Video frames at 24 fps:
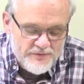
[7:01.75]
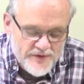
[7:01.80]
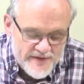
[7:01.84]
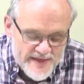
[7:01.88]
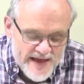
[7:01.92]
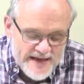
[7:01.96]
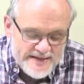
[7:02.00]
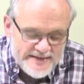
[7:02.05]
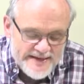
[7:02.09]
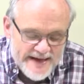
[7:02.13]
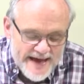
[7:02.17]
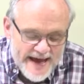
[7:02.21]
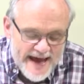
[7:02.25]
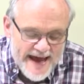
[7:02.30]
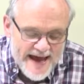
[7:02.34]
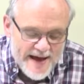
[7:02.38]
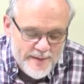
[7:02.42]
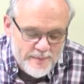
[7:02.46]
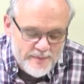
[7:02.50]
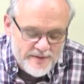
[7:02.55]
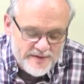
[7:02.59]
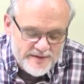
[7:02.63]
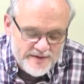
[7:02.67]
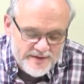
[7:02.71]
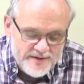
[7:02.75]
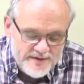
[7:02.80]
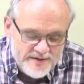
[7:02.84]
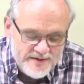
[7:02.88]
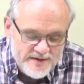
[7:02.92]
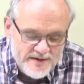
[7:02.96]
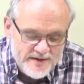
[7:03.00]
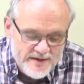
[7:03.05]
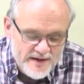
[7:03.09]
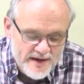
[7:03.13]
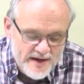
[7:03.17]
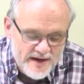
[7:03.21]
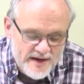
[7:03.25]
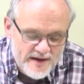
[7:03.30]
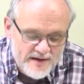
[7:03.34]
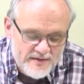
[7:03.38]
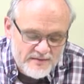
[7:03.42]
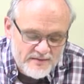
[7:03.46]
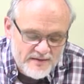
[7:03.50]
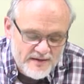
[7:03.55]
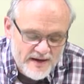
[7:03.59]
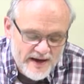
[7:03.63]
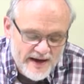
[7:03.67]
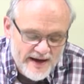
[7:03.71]
For that to happen, uh,
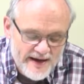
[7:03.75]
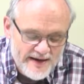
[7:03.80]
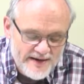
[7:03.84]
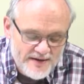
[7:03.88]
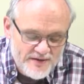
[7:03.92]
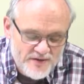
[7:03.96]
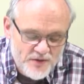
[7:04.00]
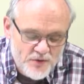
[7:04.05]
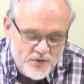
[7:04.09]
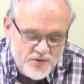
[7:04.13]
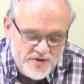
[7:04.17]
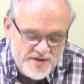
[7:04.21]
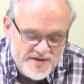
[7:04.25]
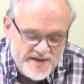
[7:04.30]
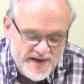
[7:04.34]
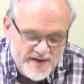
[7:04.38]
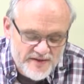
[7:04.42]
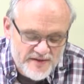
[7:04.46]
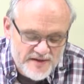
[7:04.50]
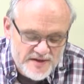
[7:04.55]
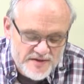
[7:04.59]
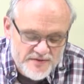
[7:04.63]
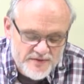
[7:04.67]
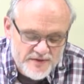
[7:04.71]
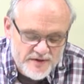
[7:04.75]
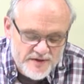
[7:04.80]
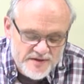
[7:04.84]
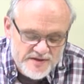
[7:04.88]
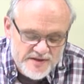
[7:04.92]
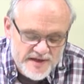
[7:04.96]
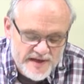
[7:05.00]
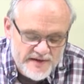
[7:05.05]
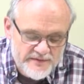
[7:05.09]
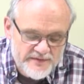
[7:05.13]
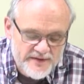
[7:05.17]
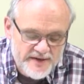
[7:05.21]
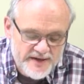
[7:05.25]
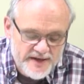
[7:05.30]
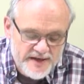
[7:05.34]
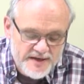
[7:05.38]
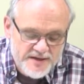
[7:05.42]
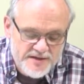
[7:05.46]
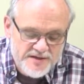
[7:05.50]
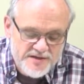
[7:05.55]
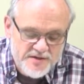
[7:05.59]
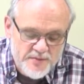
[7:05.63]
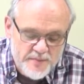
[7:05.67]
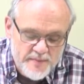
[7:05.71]
I don't know who said this first. If it
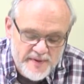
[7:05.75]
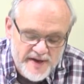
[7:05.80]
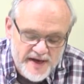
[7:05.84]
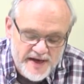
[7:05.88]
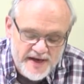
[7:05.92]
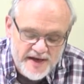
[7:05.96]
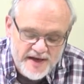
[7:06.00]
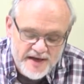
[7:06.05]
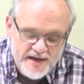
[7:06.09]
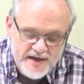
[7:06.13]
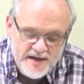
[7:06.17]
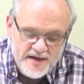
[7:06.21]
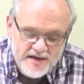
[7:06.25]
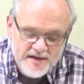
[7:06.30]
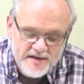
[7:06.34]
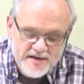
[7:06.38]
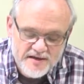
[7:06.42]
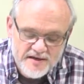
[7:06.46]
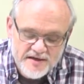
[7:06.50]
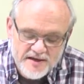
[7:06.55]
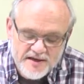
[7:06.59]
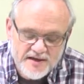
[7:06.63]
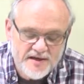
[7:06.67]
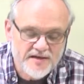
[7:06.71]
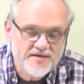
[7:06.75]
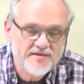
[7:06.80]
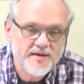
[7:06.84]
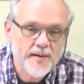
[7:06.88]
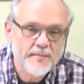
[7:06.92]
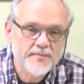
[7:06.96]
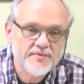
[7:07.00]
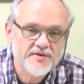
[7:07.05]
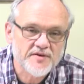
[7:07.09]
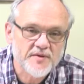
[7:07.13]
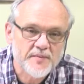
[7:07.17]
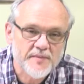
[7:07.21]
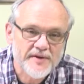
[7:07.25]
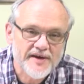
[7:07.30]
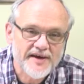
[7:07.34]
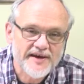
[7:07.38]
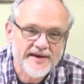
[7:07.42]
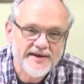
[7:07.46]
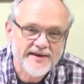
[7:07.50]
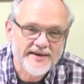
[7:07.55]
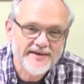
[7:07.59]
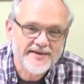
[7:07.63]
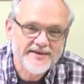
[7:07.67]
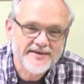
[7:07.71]
is to be, it is up to
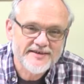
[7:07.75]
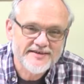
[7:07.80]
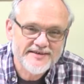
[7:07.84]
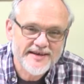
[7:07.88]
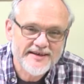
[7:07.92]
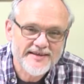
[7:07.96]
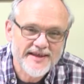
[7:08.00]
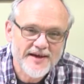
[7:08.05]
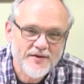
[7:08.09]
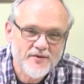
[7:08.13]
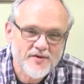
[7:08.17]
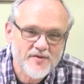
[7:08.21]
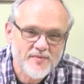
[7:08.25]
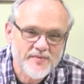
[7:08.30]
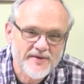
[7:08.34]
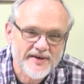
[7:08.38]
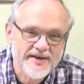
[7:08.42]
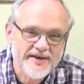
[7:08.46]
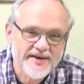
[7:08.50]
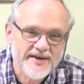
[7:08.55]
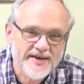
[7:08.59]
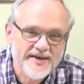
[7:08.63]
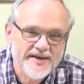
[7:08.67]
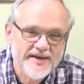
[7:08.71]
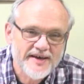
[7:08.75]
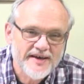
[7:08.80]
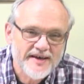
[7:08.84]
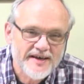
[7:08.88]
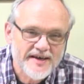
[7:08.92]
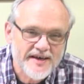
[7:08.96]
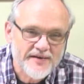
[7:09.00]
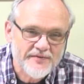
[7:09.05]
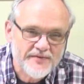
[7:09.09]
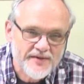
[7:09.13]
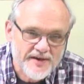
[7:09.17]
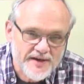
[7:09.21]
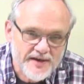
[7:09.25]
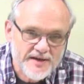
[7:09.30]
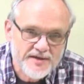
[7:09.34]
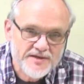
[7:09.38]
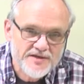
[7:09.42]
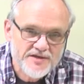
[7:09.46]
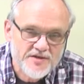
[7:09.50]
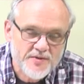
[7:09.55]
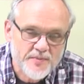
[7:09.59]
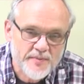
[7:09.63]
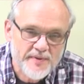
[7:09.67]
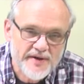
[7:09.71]
me. Say that with me. If it
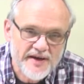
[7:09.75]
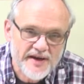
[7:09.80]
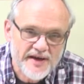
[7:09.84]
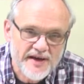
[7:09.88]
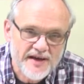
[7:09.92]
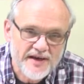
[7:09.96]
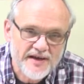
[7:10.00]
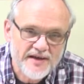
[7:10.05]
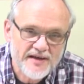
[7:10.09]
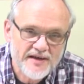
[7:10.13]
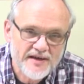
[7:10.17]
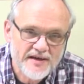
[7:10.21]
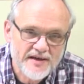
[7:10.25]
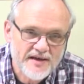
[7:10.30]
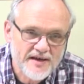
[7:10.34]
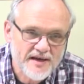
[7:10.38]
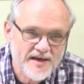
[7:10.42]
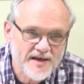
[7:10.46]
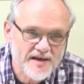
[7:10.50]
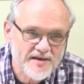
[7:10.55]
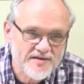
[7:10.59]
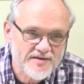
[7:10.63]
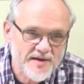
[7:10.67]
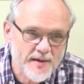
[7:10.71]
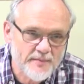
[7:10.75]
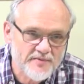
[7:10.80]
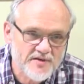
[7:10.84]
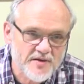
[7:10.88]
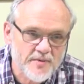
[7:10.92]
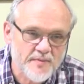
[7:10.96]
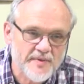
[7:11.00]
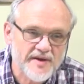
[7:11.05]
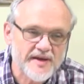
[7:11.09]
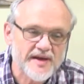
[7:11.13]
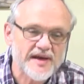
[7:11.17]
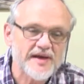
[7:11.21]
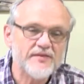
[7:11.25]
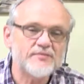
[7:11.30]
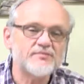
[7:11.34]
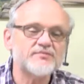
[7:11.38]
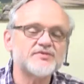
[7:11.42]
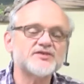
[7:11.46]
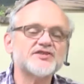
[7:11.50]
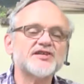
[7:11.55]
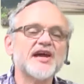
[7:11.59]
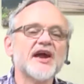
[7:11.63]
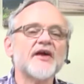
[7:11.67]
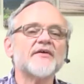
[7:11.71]
is to be, it is up to me. If
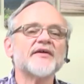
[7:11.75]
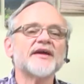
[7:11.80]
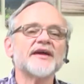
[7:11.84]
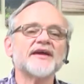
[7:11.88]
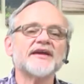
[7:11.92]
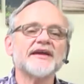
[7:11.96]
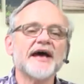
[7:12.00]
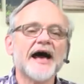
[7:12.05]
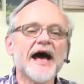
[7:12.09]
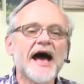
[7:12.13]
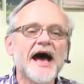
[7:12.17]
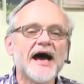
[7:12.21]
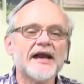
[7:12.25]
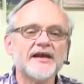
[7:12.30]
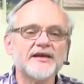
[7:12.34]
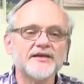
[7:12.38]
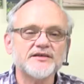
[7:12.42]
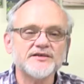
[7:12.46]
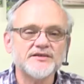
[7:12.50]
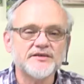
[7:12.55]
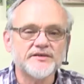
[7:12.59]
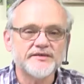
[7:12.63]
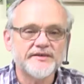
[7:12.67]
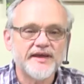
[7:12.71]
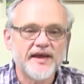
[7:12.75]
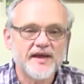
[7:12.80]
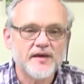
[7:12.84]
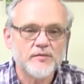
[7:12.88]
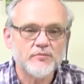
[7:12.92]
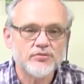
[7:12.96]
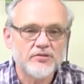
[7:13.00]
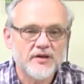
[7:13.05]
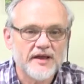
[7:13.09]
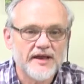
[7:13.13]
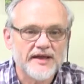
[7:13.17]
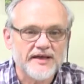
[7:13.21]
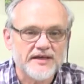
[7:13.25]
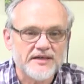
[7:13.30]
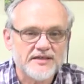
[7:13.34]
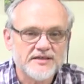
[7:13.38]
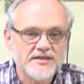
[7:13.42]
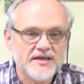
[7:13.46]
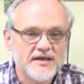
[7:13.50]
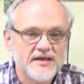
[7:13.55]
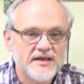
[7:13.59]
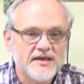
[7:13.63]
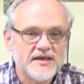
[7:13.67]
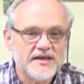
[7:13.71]
sharing God is to take
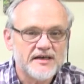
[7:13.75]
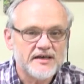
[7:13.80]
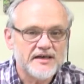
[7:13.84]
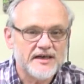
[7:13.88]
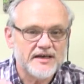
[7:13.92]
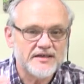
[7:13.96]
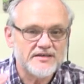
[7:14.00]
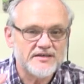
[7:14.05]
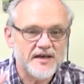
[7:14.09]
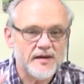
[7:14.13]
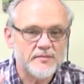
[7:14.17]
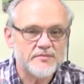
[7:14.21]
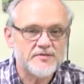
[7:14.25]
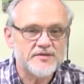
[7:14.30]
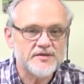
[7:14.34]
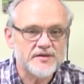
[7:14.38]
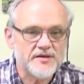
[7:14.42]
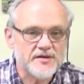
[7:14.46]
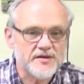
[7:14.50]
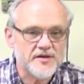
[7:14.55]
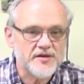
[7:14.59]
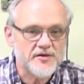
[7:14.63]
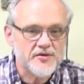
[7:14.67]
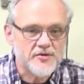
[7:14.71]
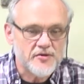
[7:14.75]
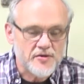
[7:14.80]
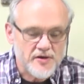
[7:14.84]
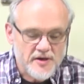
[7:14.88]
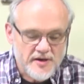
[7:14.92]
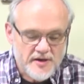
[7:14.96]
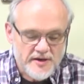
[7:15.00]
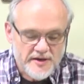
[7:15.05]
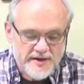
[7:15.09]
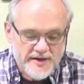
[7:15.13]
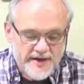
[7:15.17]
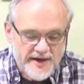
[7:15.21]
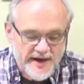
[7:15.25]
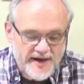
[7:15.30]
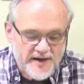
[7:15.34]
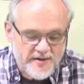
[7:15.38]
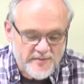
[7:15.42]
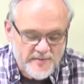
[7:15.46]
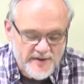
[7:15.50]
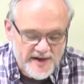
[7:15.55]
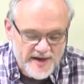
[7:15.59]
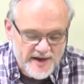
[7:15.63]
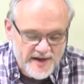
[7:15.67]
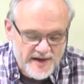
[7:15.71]
place, it's up to you
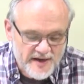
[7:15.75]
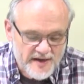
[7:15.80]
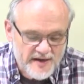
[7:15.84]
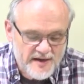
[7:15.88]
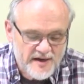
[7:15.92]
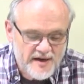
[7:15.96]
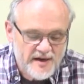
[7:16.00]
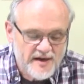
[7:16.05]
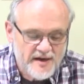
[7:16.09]
and me